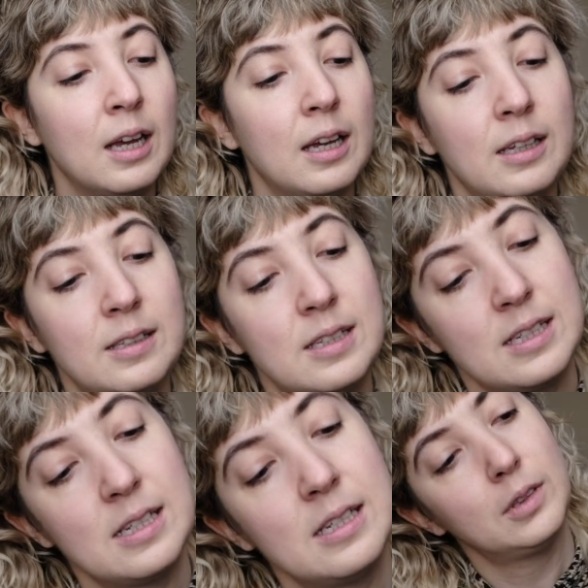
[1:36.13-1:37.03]
It
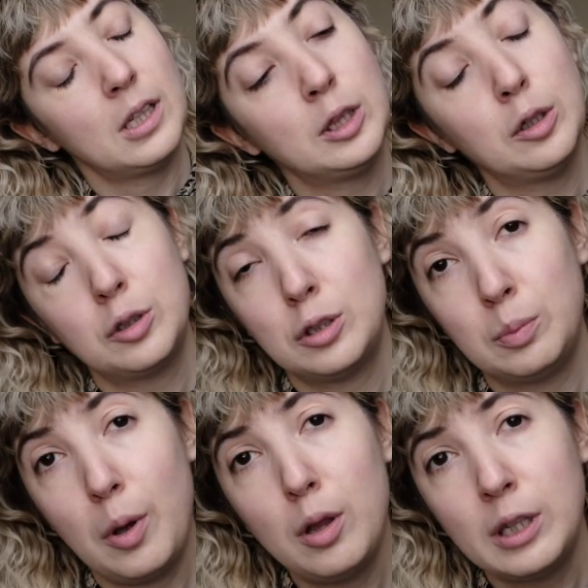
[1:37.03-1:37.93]
doesn't look too
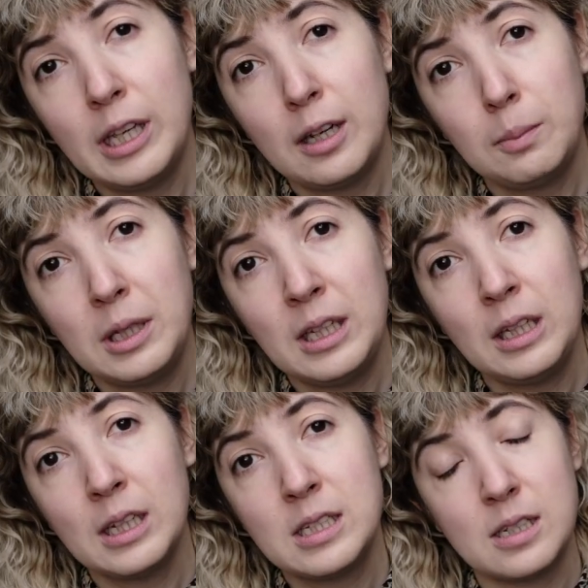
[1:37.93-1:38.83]
bulky on me,
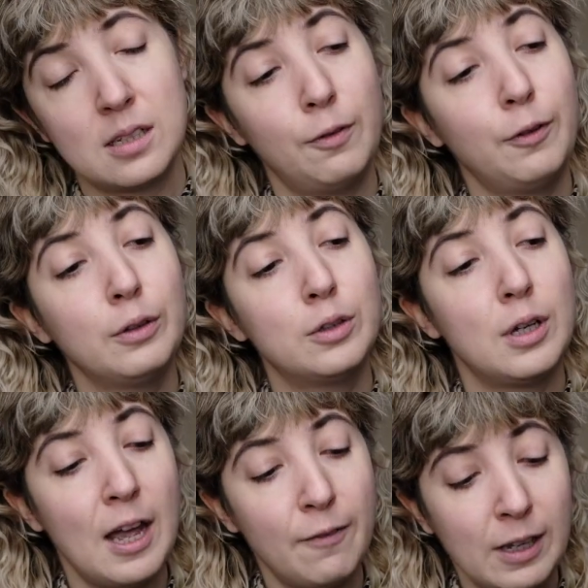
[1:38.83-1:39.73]
it doesn't feel too
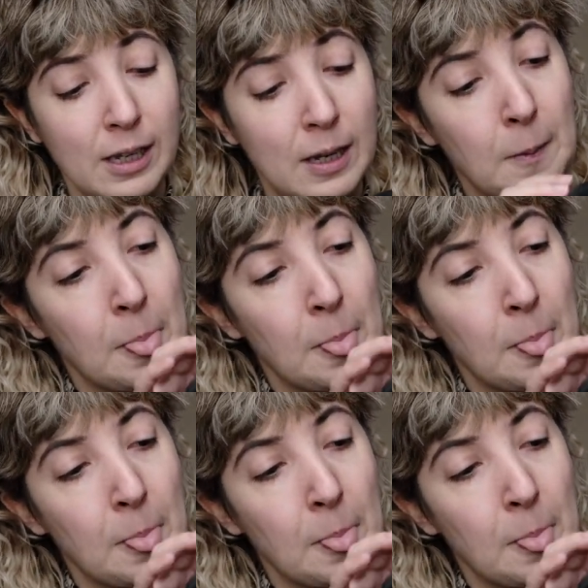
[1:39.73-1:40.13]
heavy.